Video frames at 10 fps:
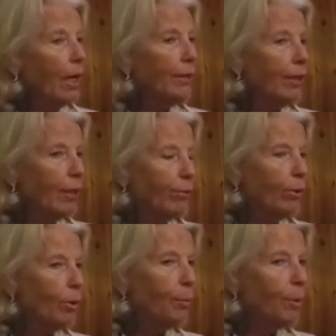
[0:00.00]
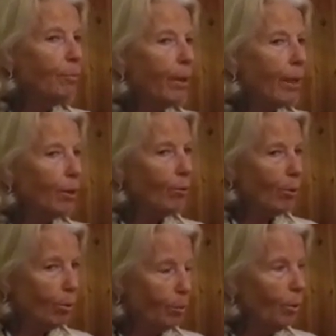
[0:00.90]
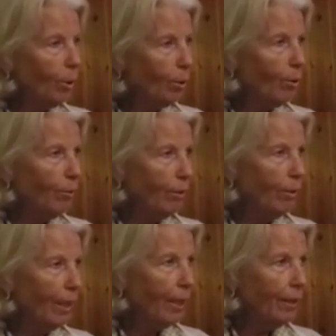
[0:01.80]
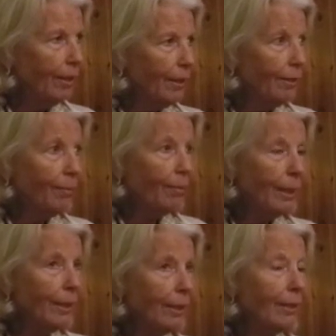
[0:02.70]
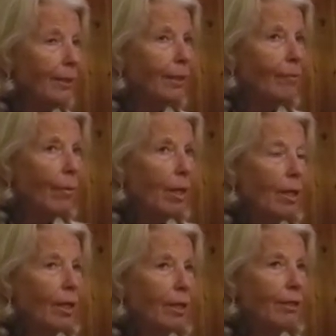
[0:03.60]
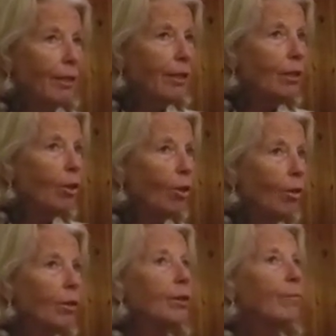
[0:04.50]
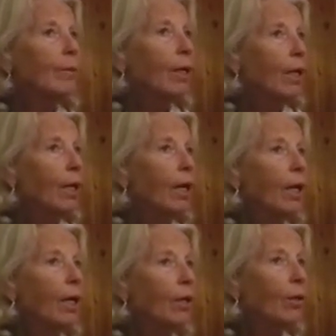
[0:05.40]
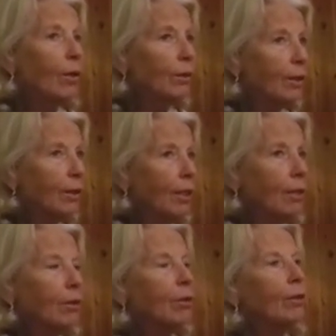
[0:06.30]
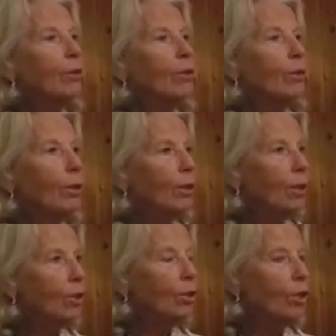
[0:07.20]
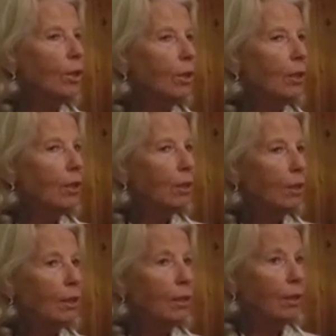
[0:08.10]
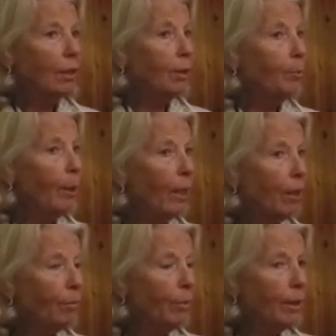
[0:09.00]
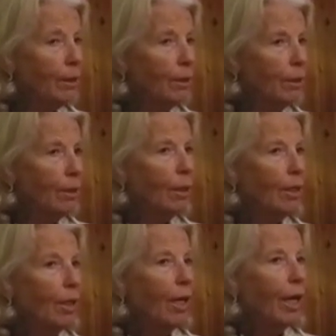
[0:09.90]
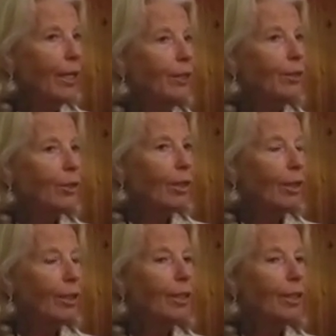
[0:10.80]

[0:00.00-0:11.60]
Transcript: And therefore, being part of a community of living ethics means taking on a constant research and experiment and